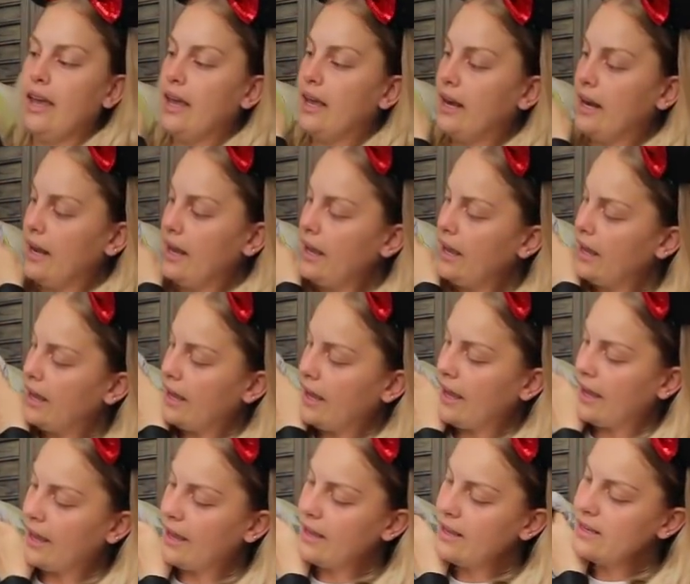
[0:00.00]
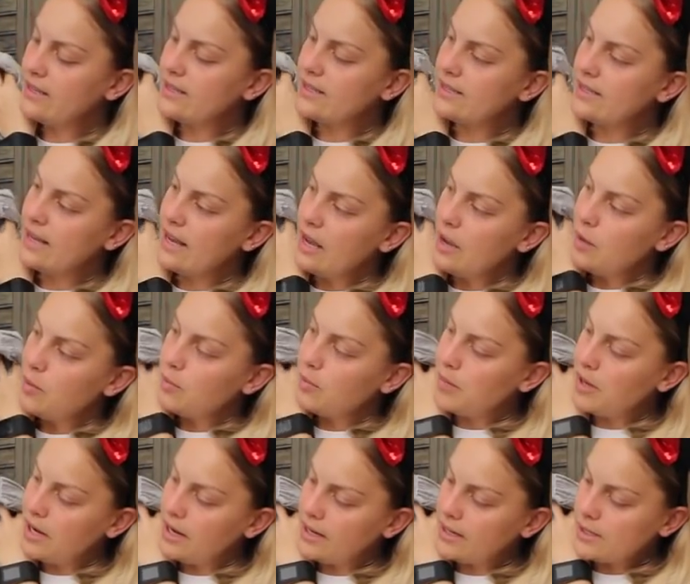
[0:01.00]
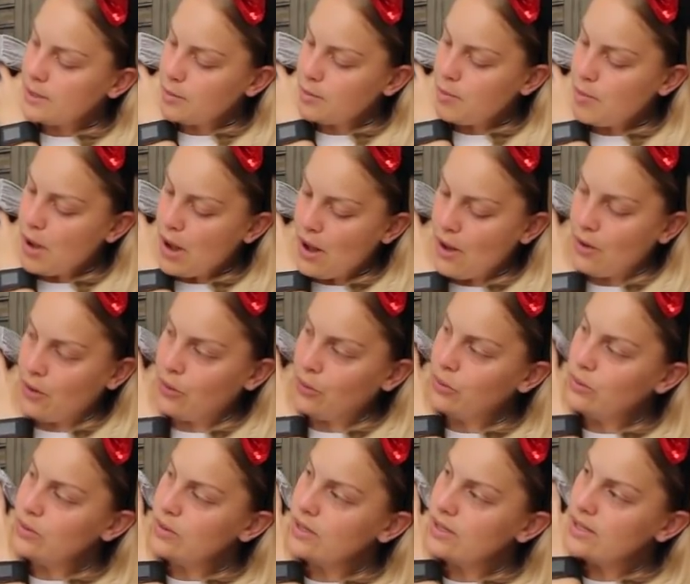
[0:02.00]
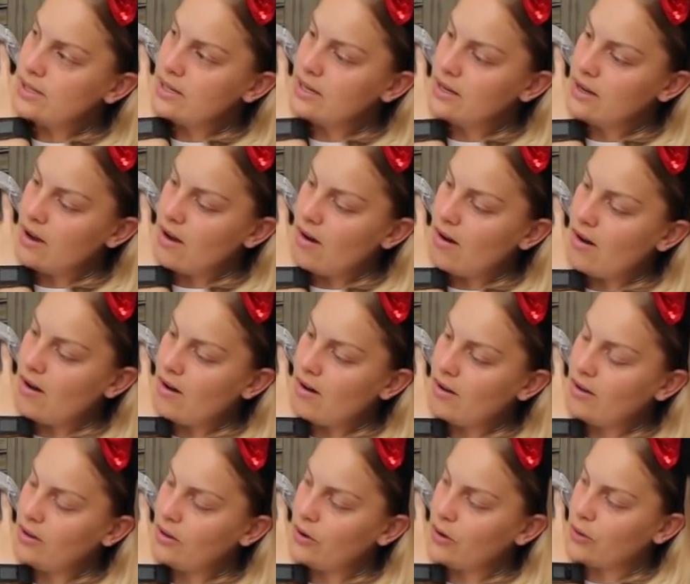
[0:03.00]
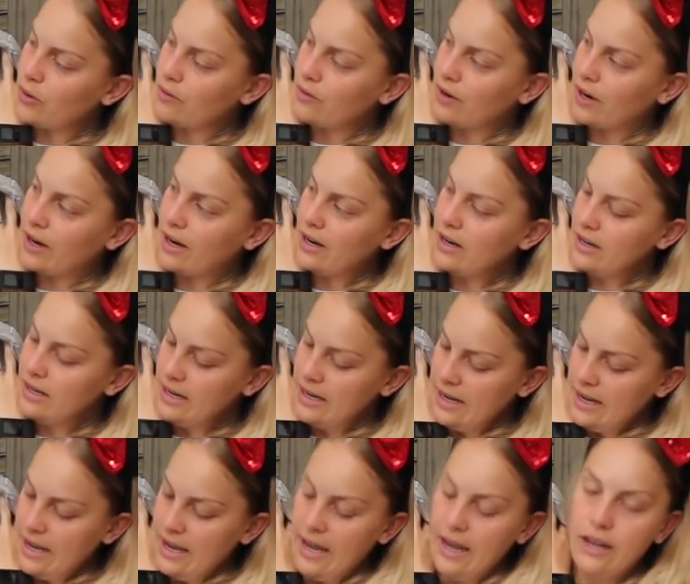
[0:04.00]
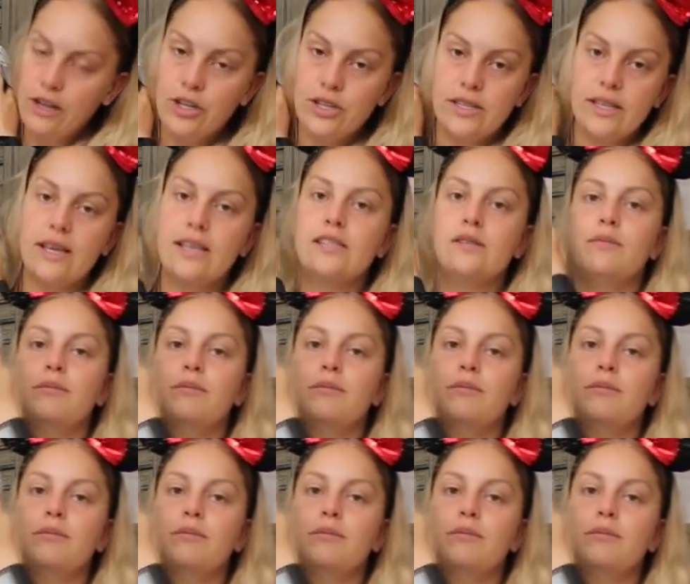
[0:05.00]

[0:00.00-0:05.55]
It is Minnie's bows all over, and just says